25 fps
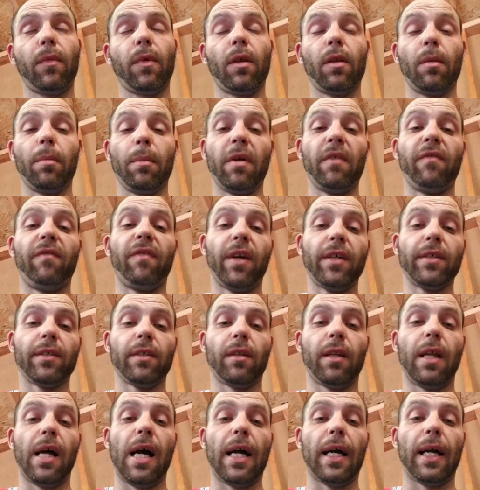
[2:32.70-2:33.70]
the mid phaser
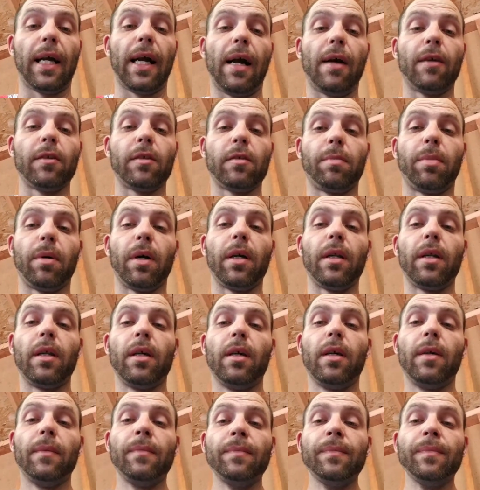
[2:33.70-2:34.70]
lockouts. But
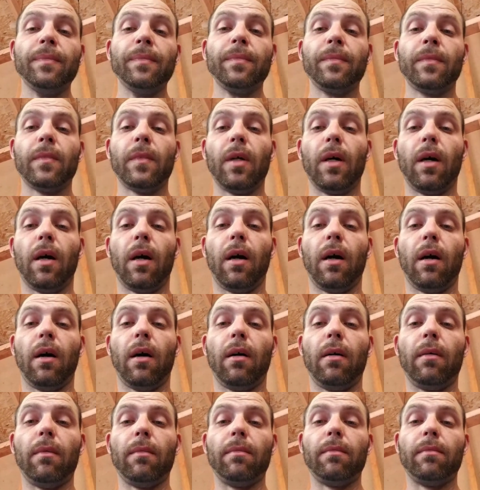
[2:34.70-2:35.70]

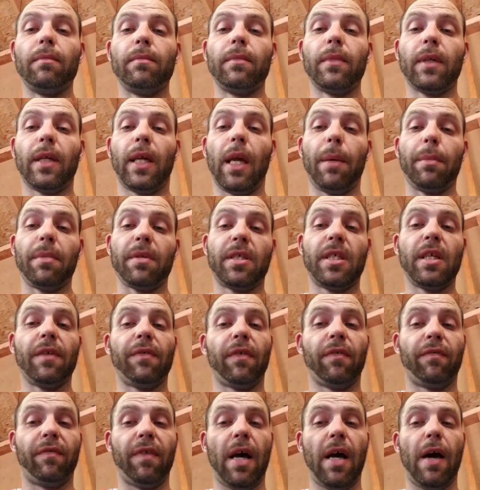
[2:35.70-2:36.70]
um, it came with
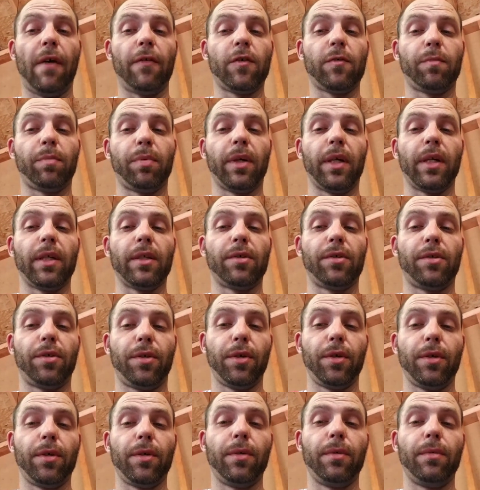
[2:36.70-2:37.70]
stiffer valve springs
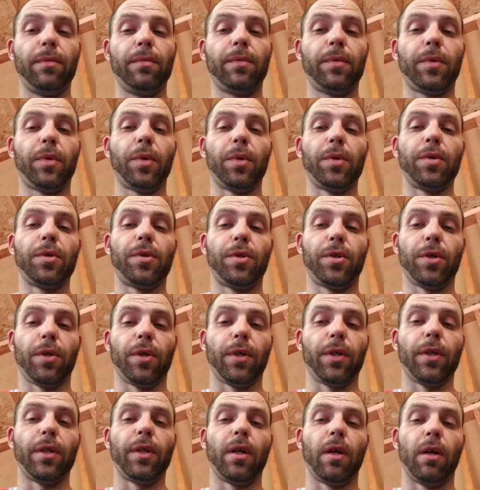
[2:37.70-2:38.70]
too to ensure
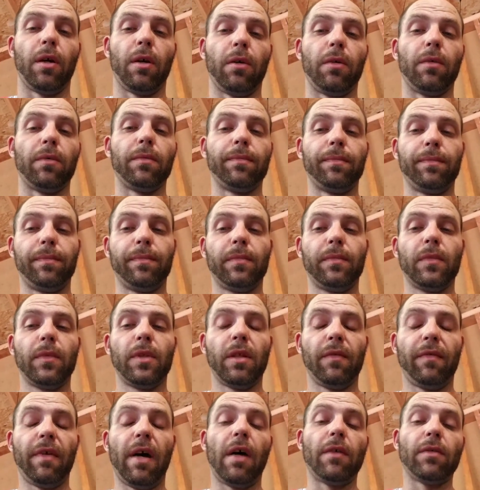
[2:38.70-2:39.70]
you know
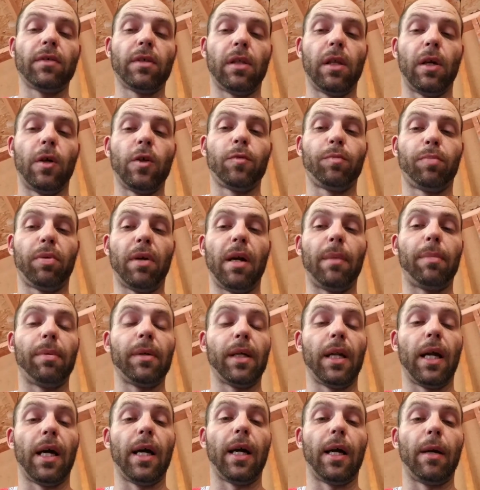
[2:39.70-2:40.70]
the valves close properly
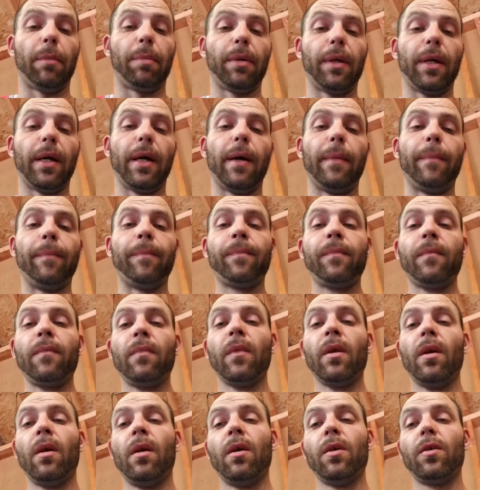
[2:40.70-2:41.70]
at high RPM.
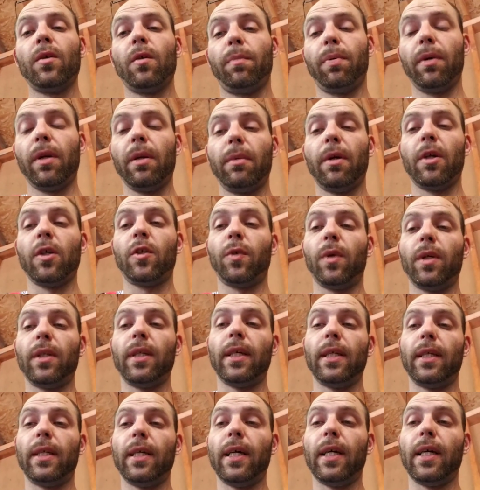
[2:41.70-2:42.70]
So pretty much what
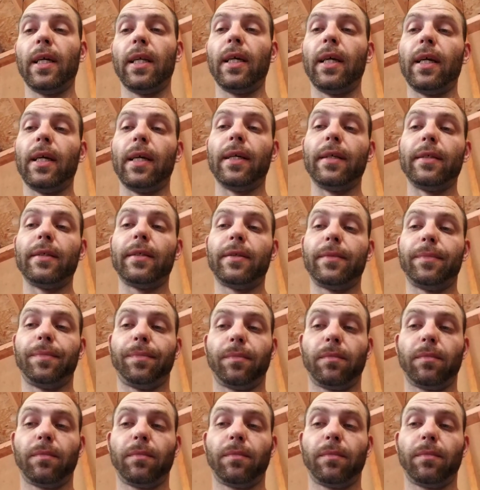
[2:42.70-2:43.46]
they did is